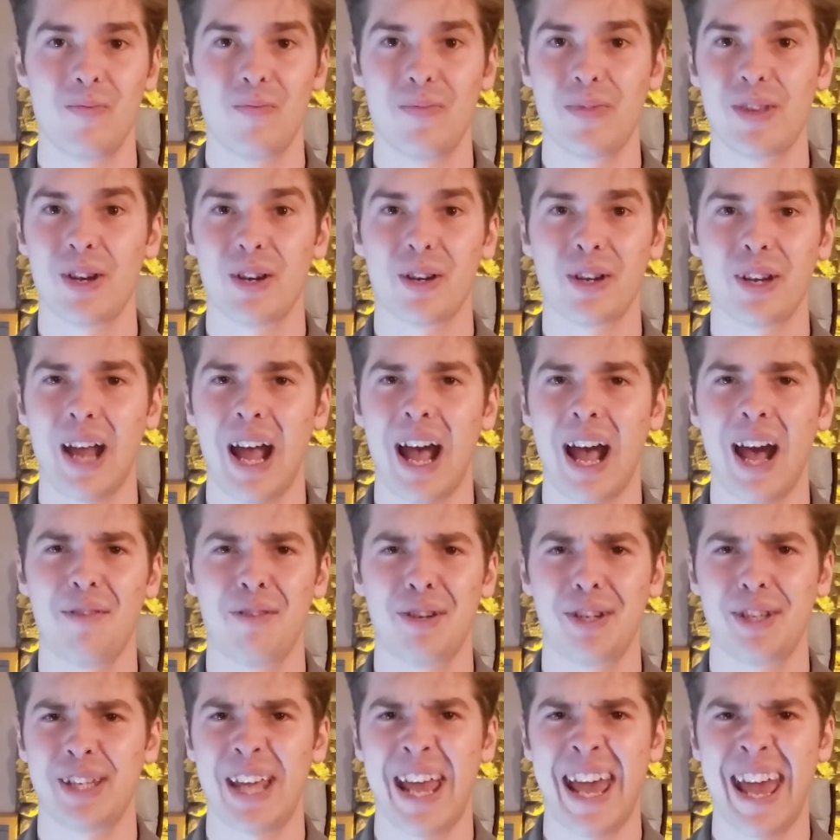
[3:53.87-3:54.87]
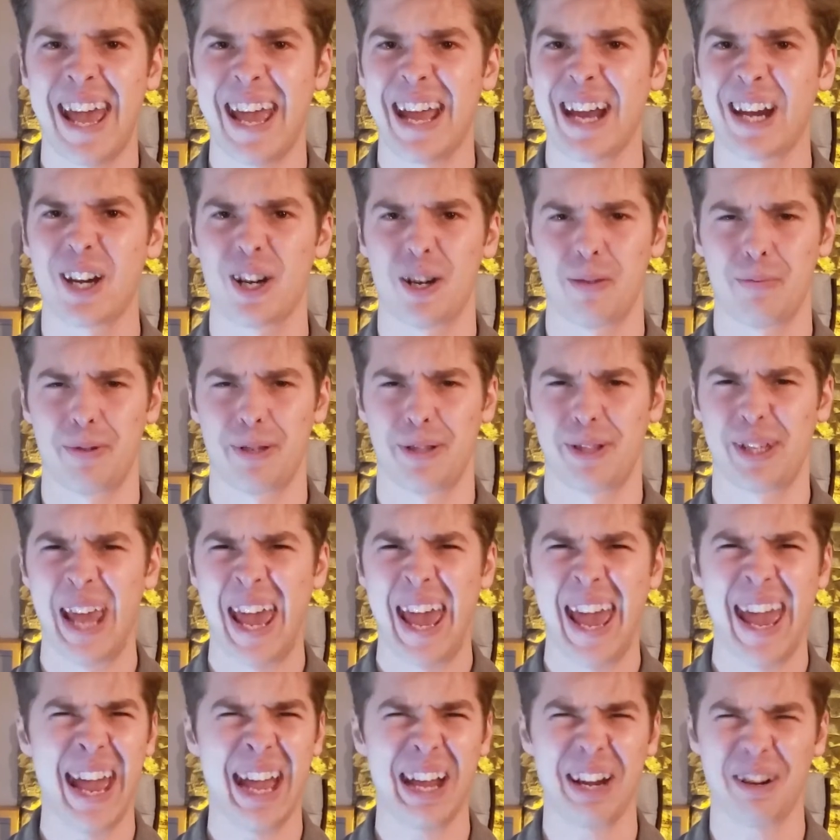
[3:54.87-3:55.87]
you're gonna have a terrible,
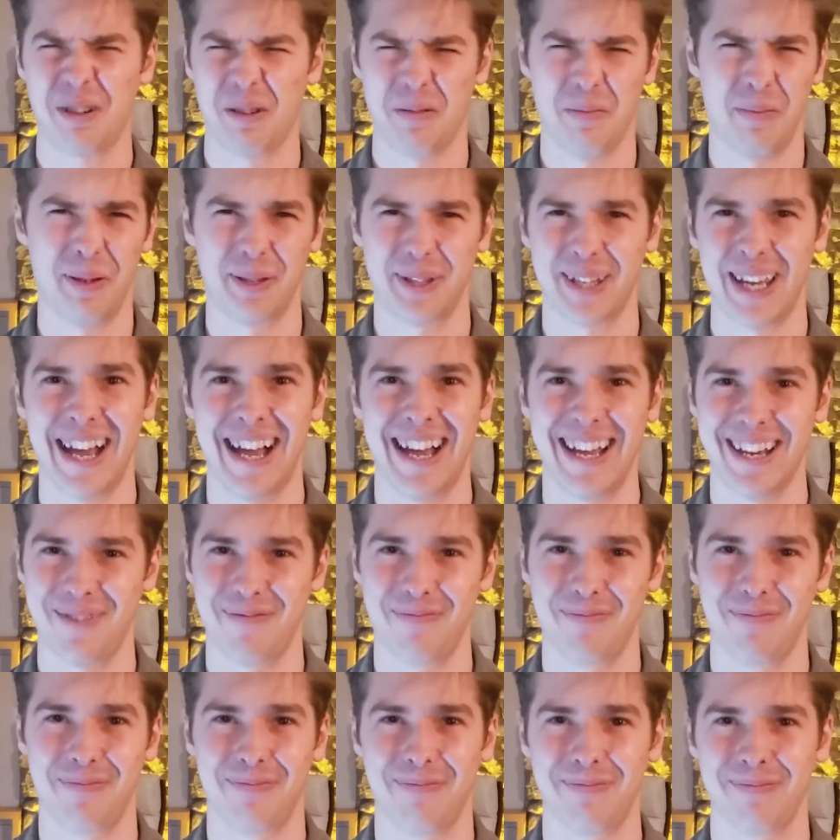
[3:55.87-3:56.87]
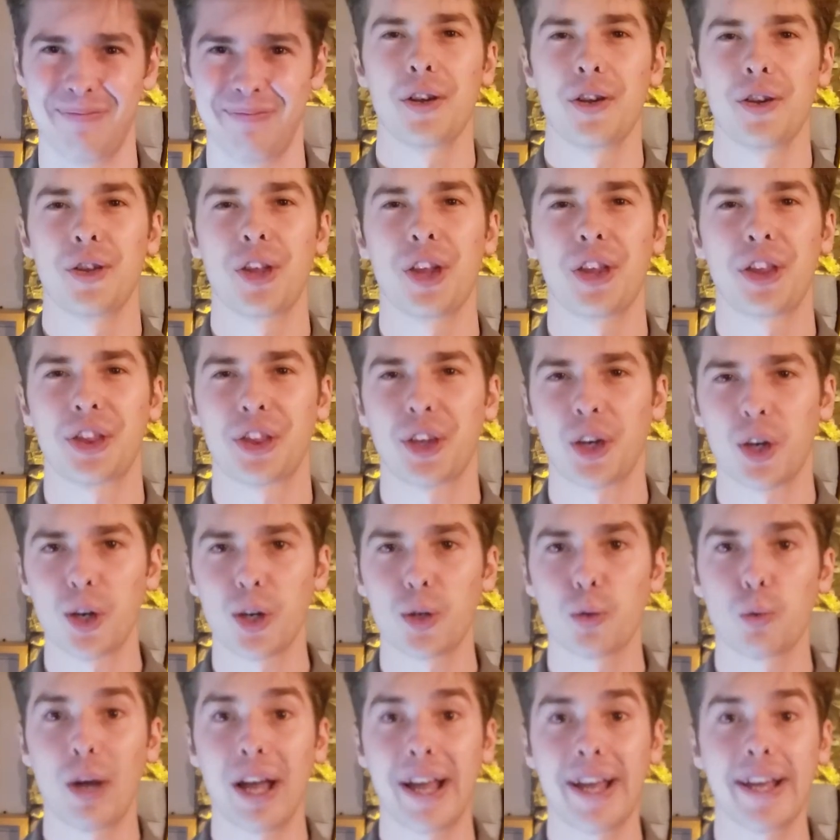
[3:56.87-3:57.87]
terrible time. The
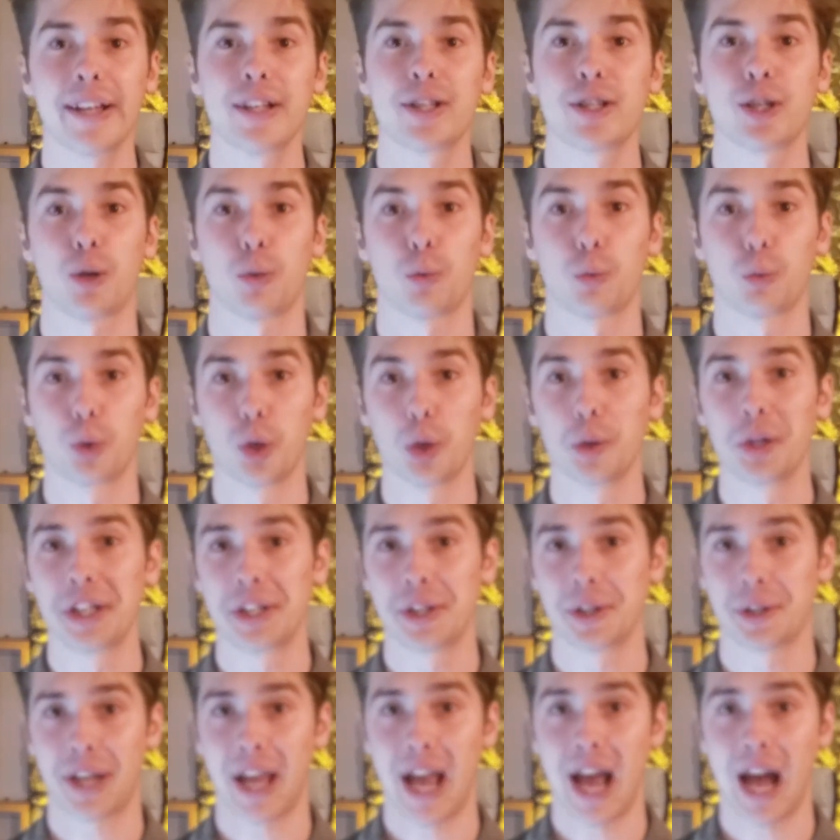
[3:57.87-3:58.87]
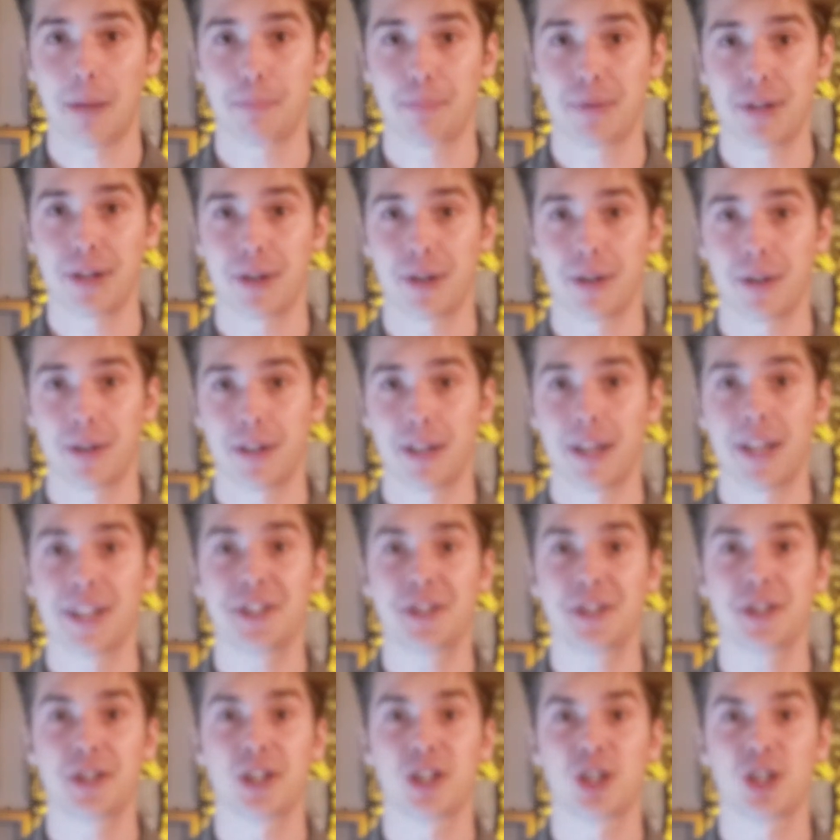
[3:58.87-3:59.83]
third way to ruin your gap year is to